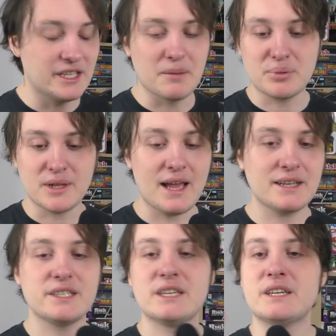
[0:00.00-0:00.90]
you
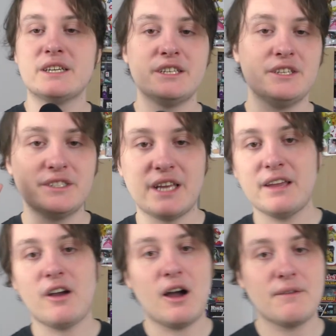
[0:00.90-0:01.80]
plant, you
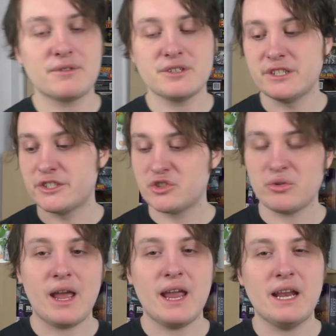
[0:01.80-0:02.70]
take offers, you
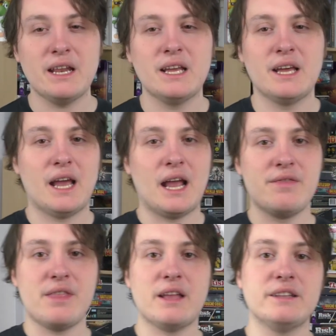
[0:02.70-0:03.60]
trade,
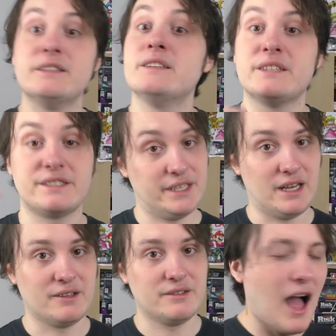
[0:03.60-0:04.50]
and then you
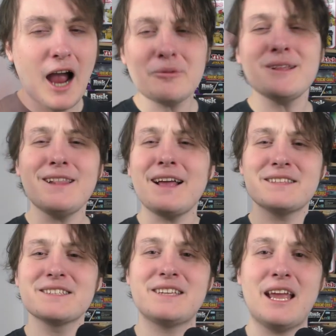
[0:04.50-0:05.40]
sell. I really like
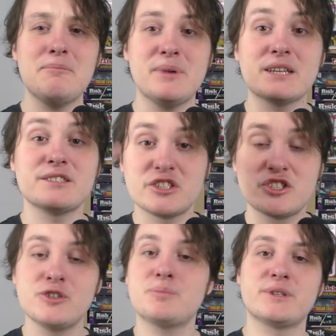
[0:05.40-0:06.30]
this game because it's
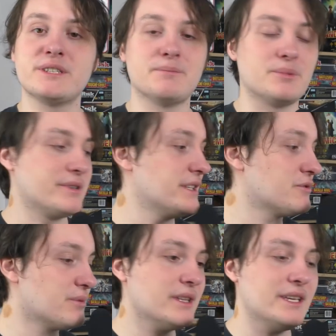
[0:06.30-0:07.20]
super simple.
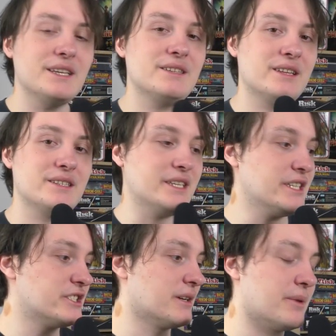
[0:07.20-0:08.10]
It's really easy to
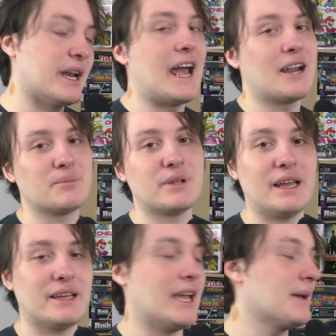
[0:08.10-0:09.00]
teach someone how to
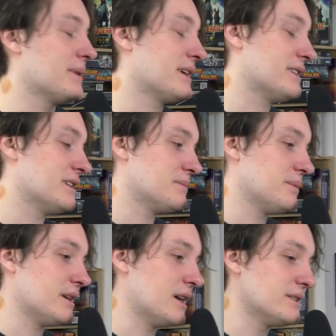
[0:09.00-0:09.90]
play a game like this
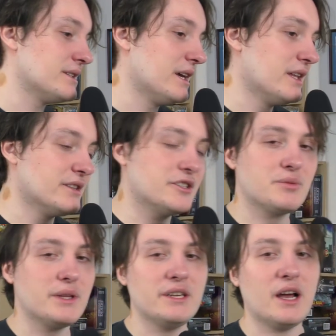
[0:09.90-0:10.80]
because there's
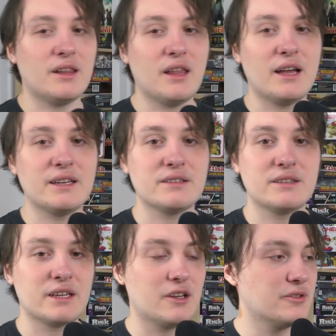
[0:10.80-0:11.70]
really not a lot
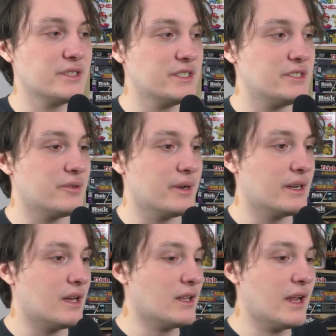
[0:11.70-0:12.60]
that goes into
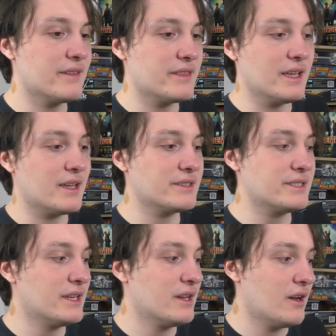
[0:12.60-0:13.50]
it. A lot of
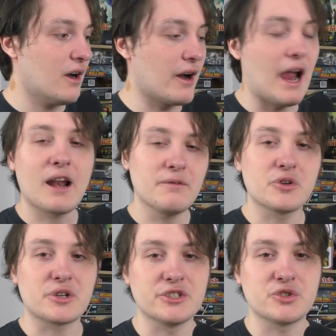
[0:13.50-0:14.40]
things are out of
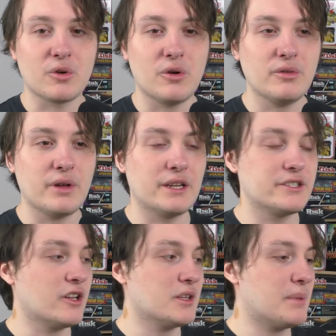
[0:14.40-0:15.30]
your control, and
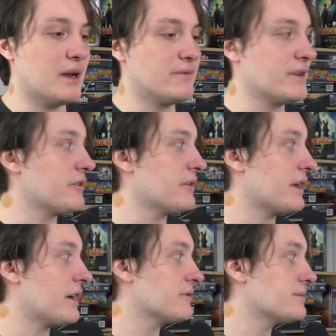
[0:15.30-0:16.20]
it's all about
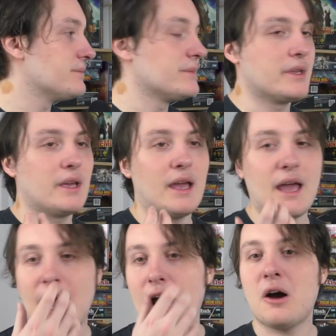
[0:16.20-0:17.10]
figuring out
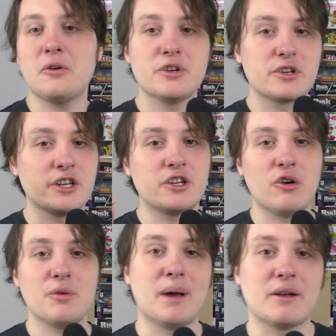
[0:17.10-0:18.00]
how you're going to
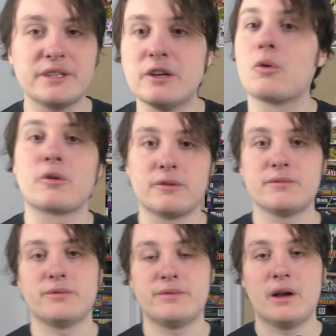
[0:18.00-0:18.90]
go about the order
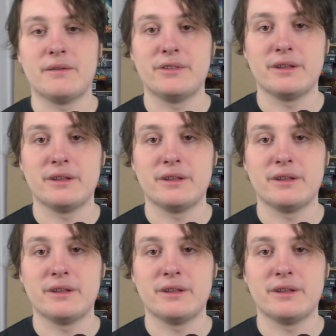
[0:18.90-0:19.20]
of